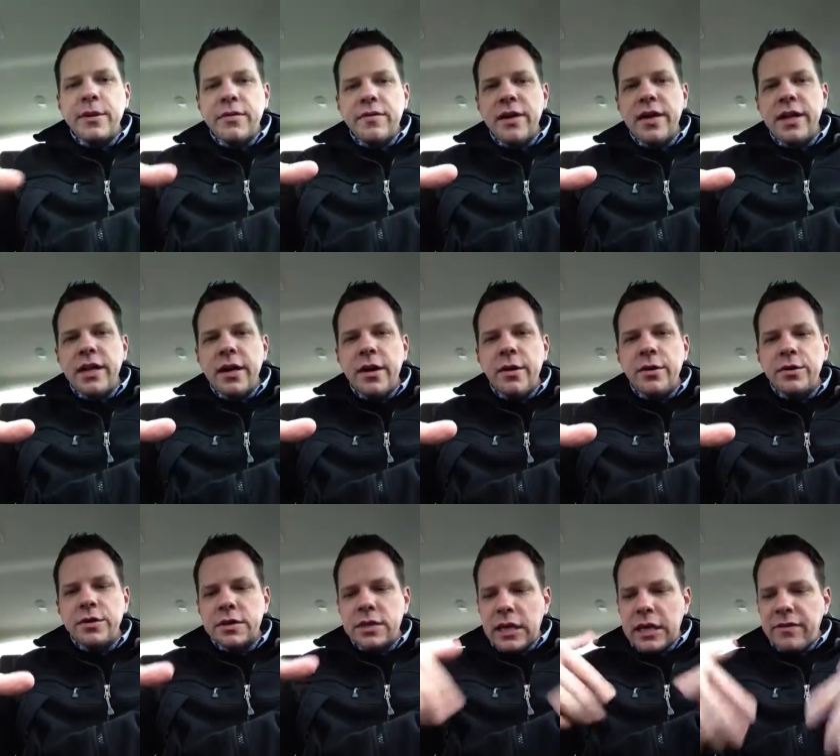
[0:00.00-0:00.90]
to the
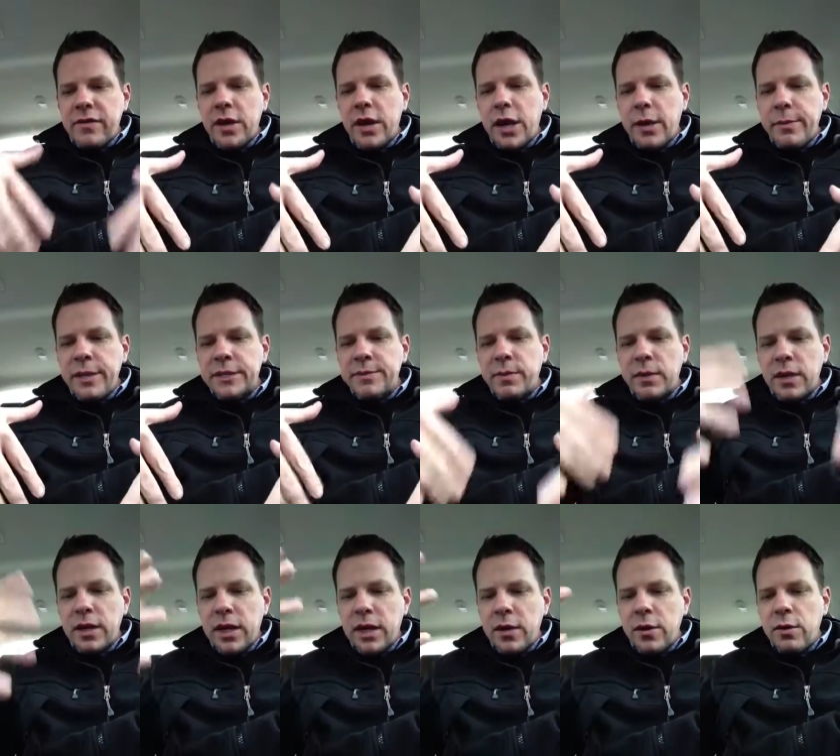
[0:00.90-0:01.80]
videos. Leave comments
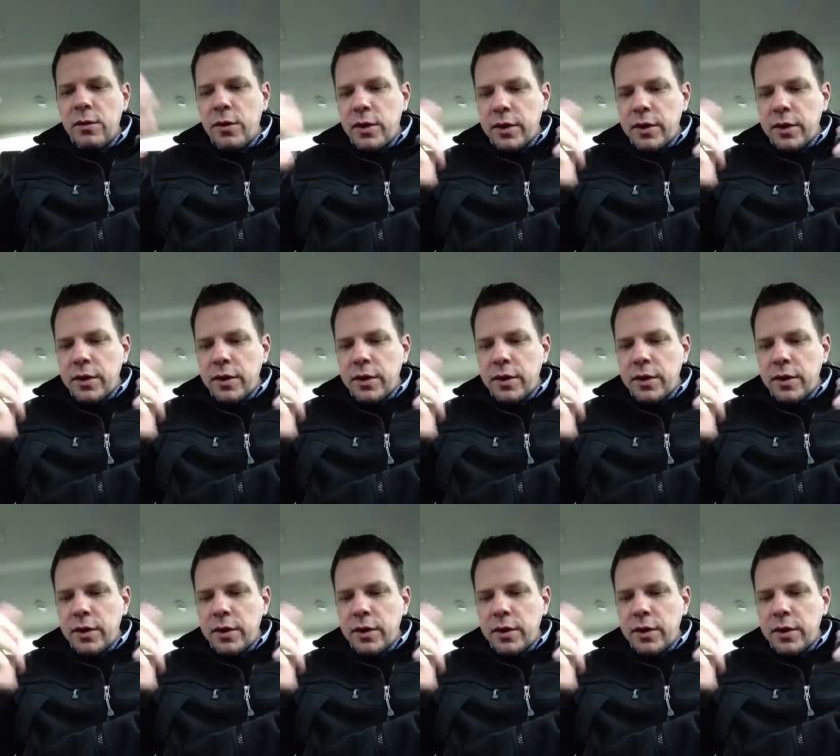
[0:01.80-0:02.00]
below.